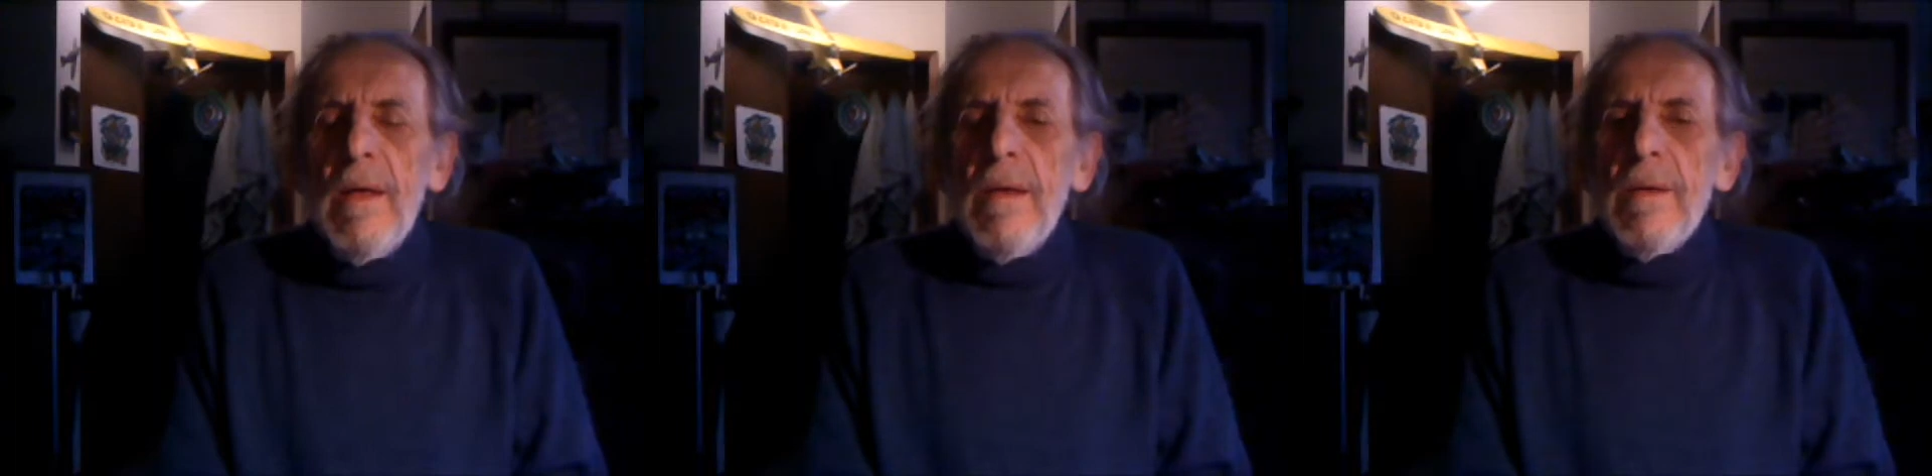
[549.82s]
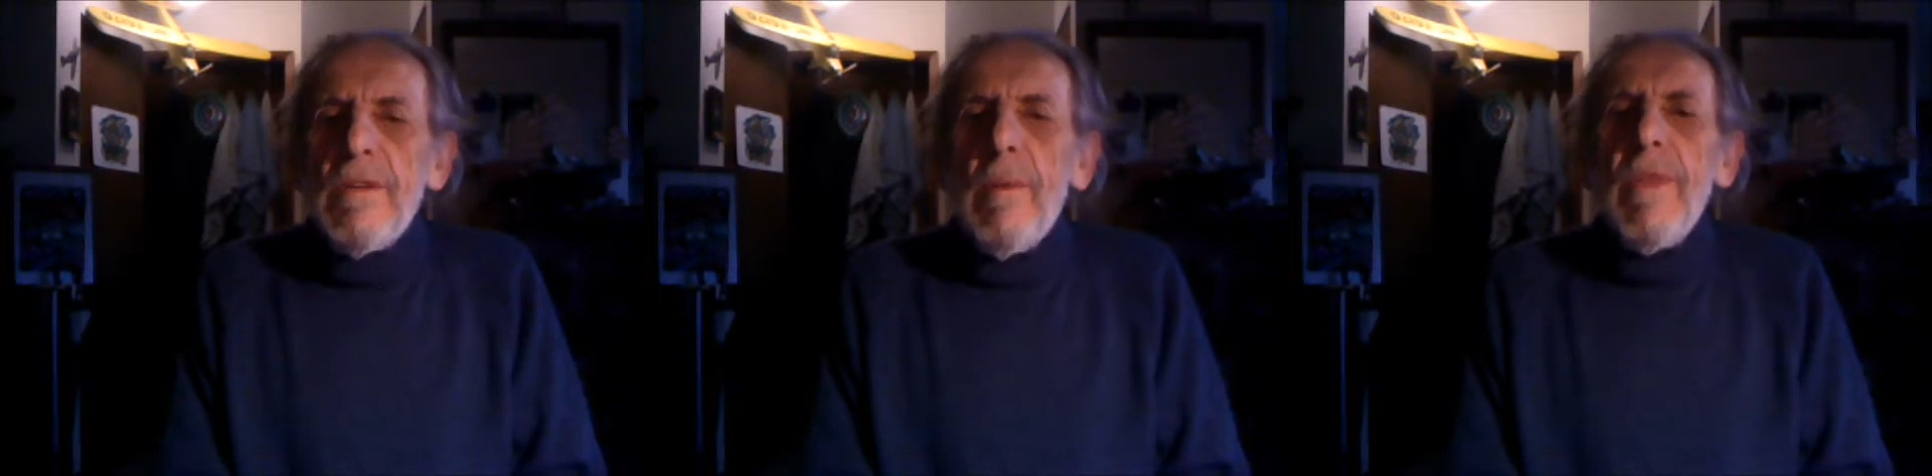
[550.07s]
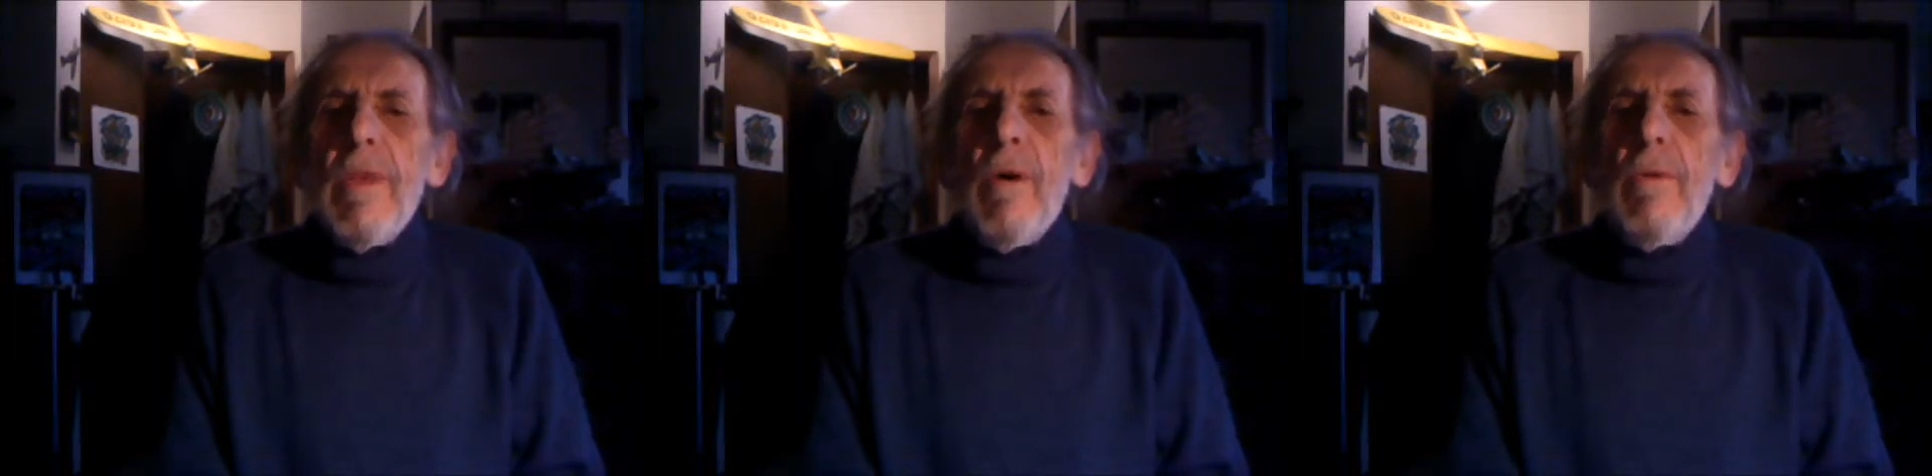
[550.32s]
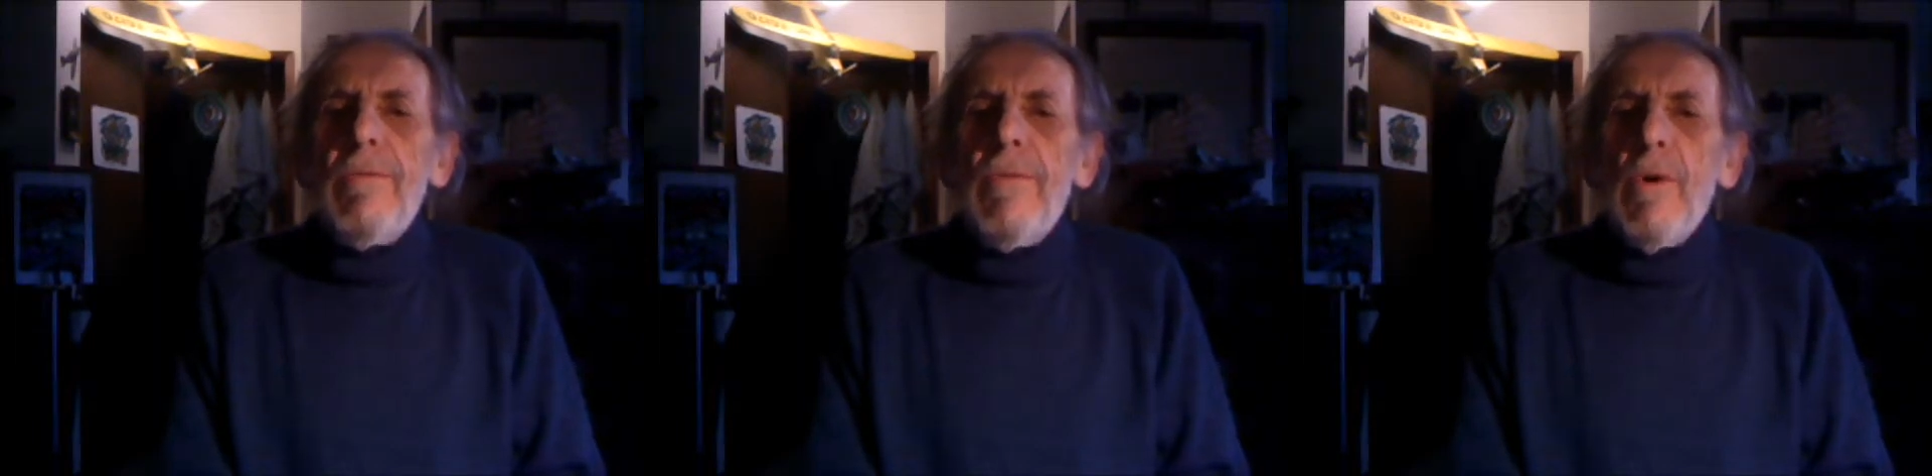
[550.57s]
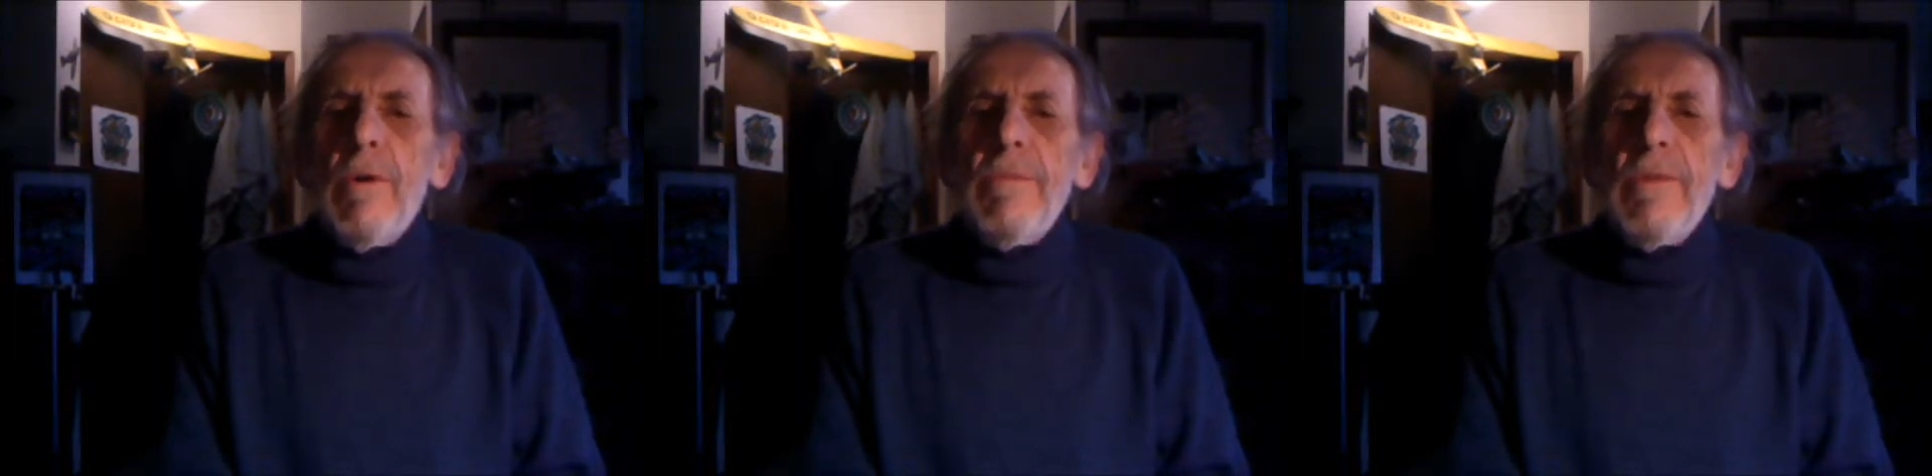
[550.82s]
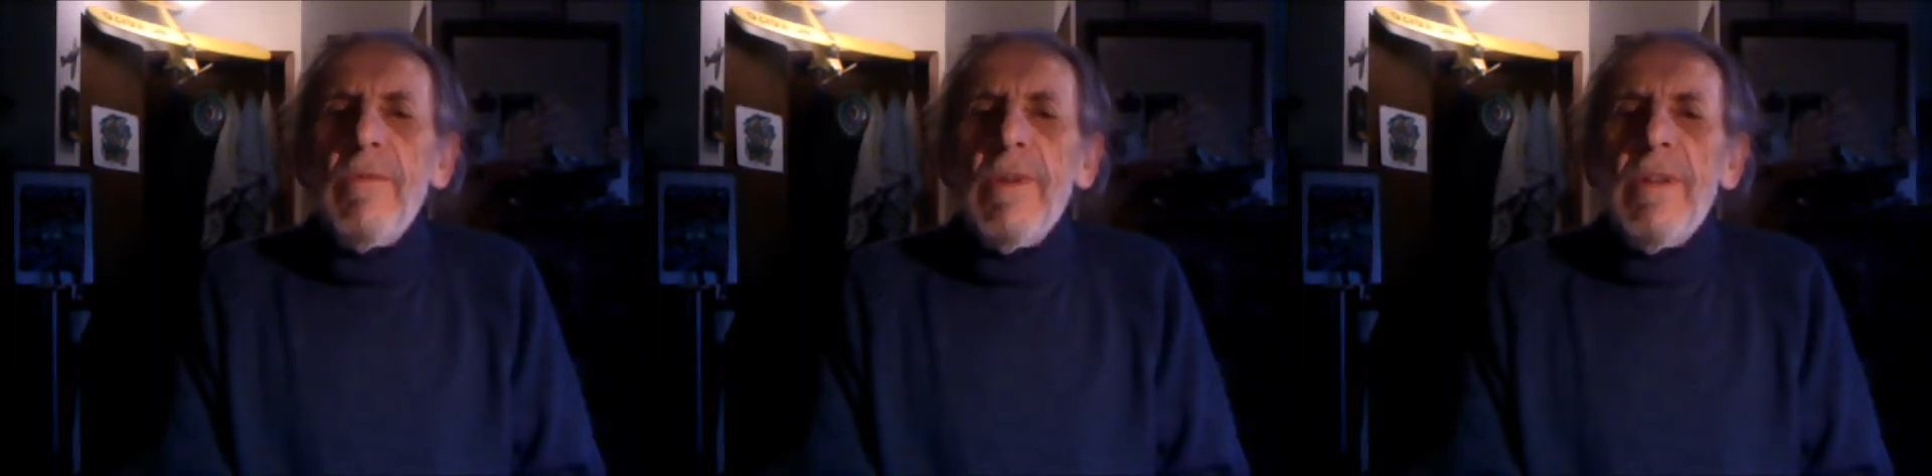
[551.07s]
some of the old
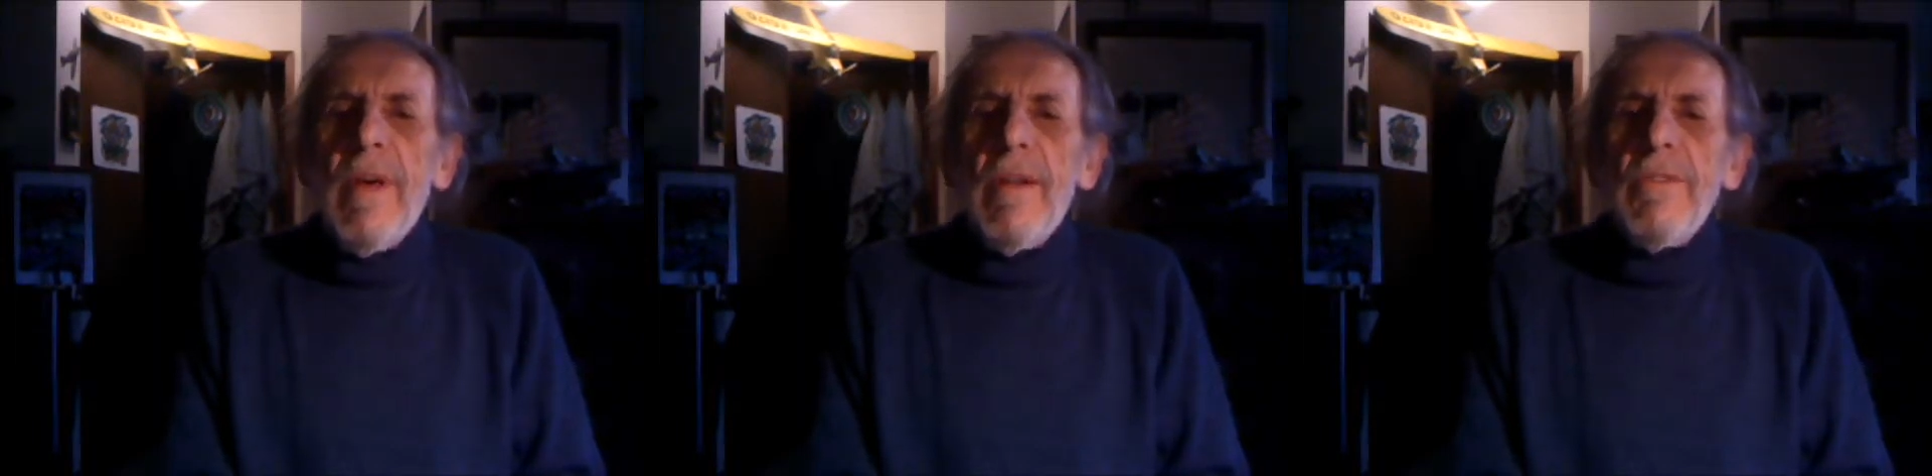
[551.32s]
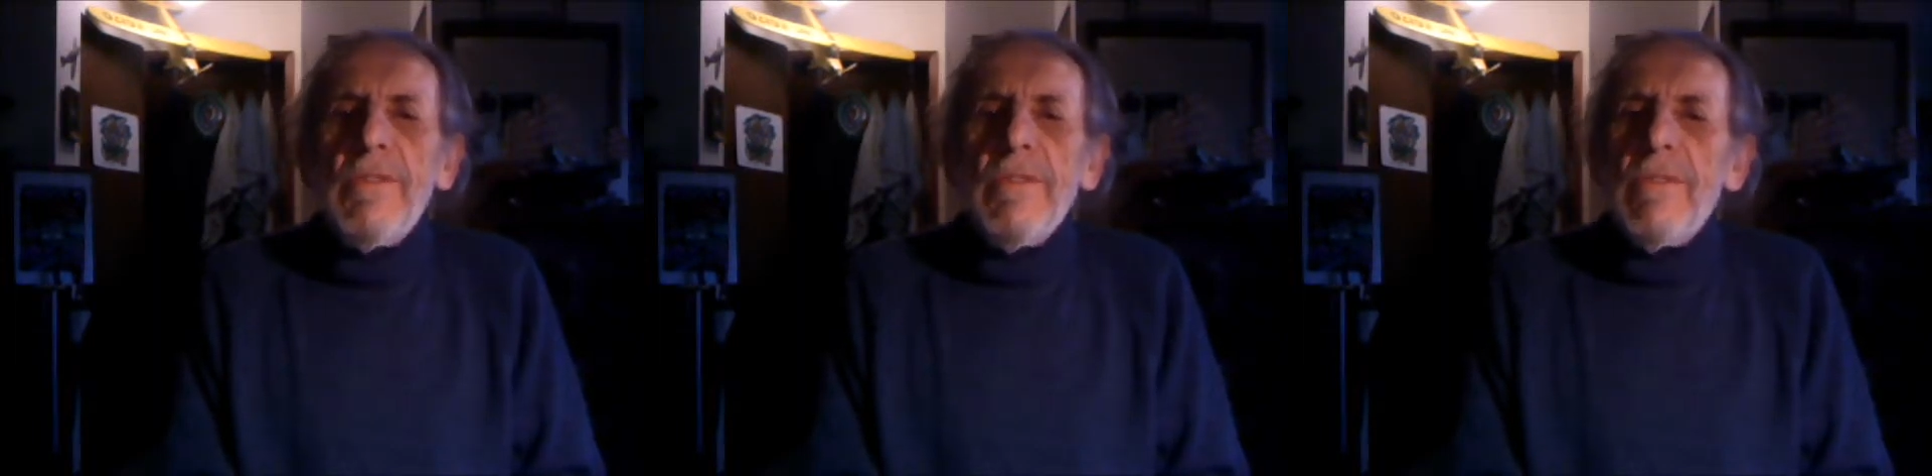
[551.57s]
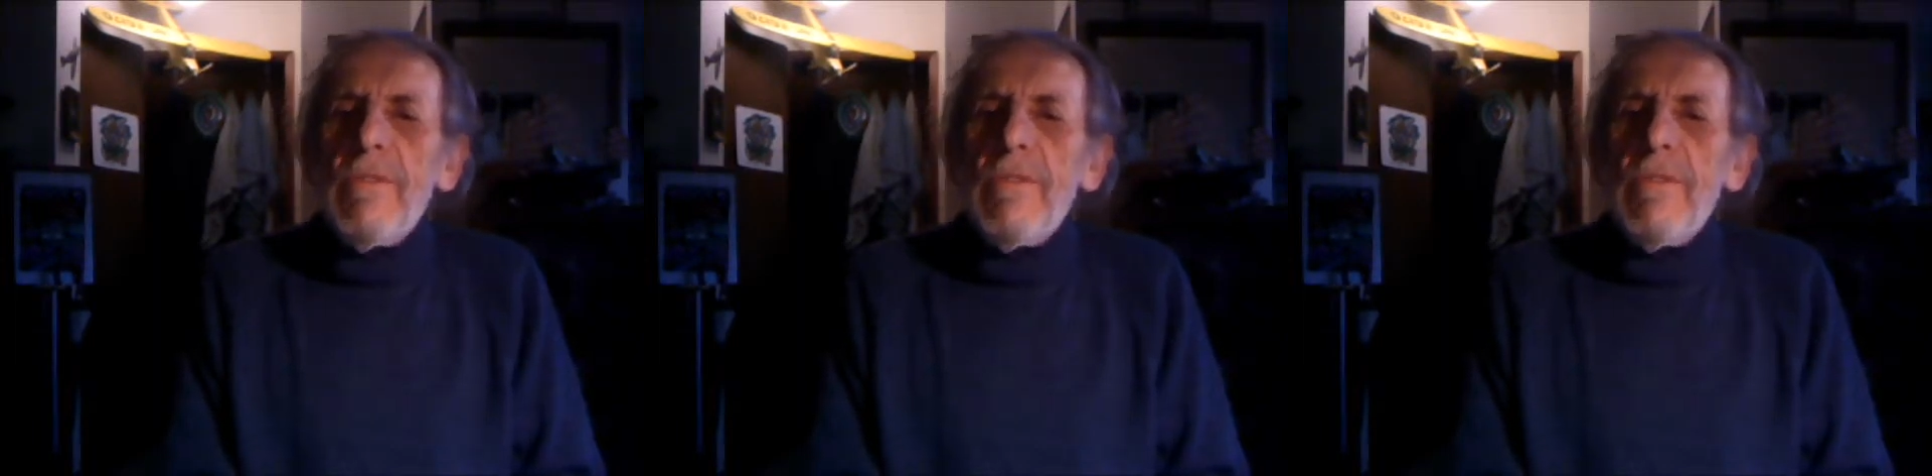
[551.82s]
forms of intelligence,